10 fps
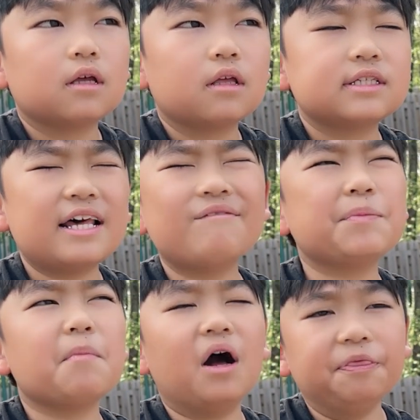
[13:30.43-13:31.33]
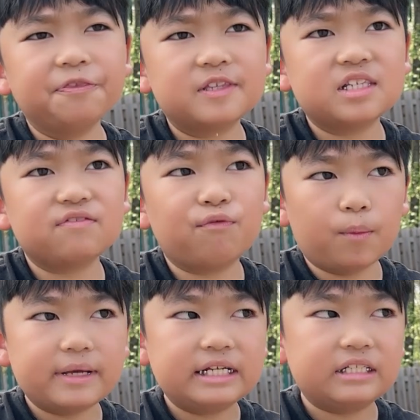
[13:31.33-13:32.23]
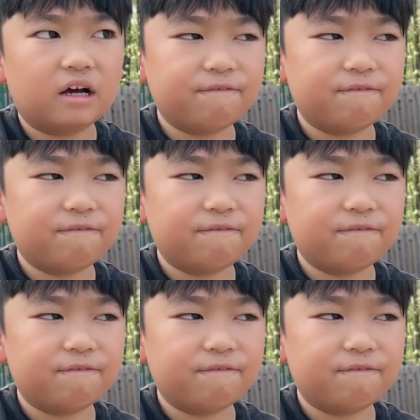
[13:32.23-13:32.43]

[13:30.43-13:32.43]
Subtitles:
7 months for me to